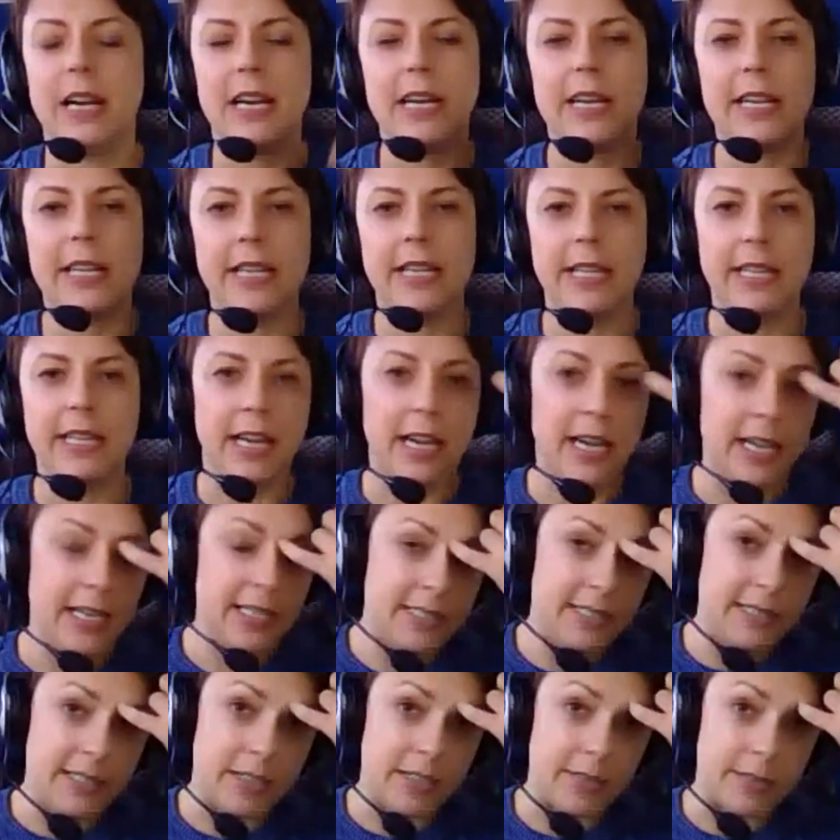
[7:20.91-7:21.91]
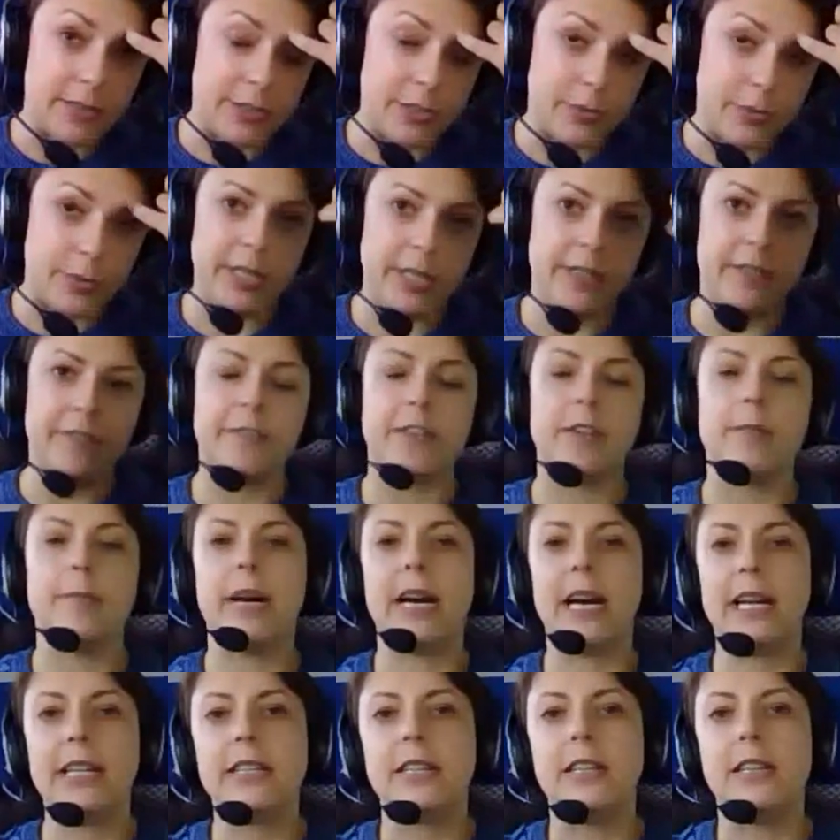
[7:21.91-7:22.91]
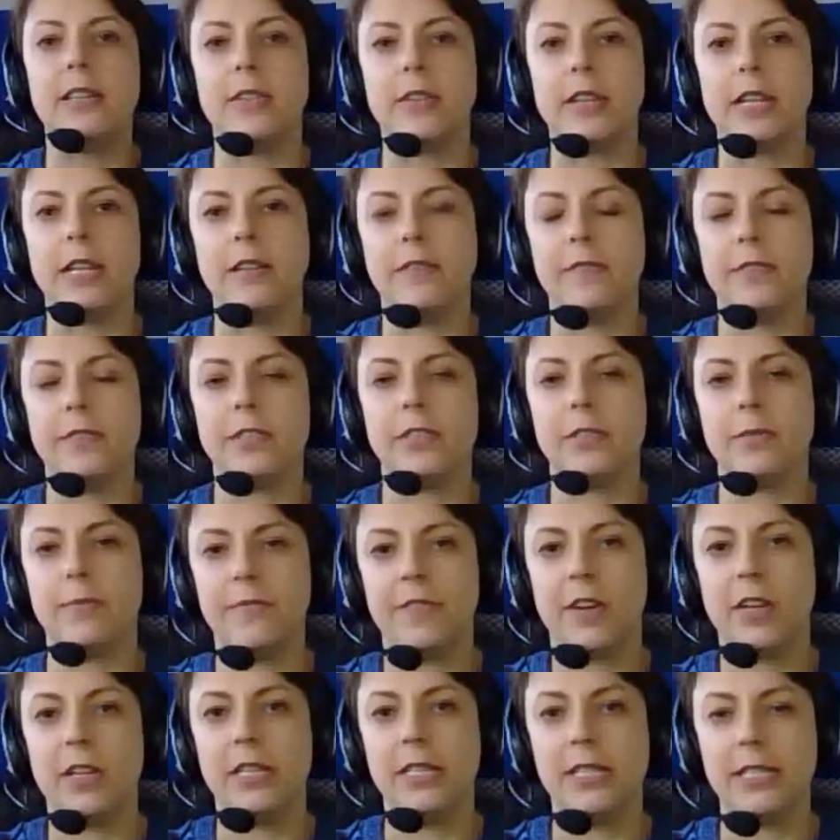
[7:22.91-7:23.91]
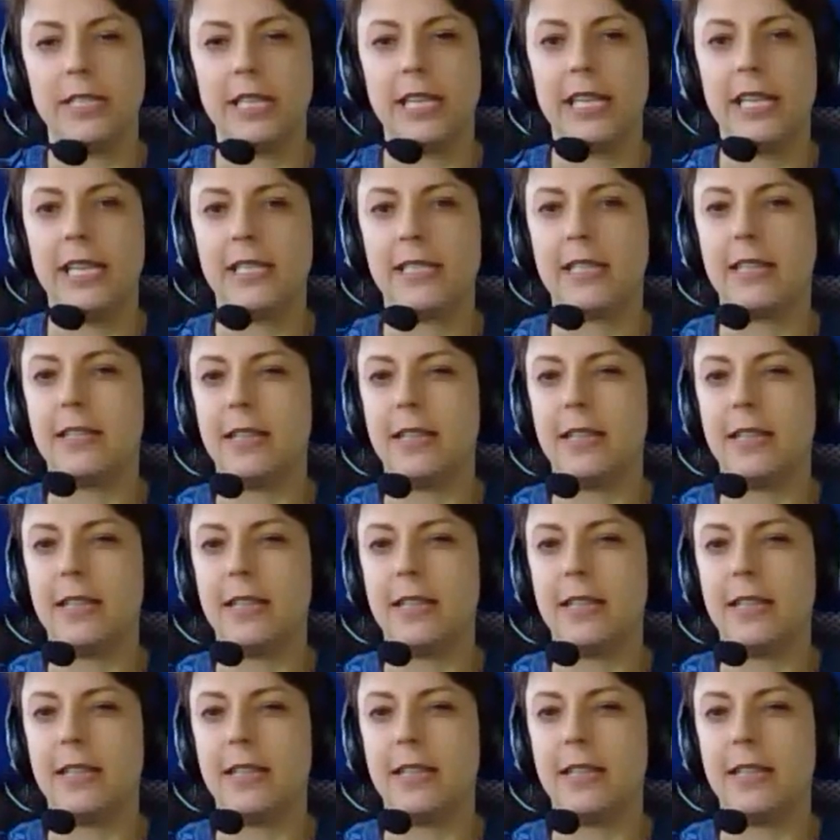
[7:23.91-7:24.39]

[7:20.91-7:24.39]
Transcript: I saw a tweet from Hannah looking for some volunteers.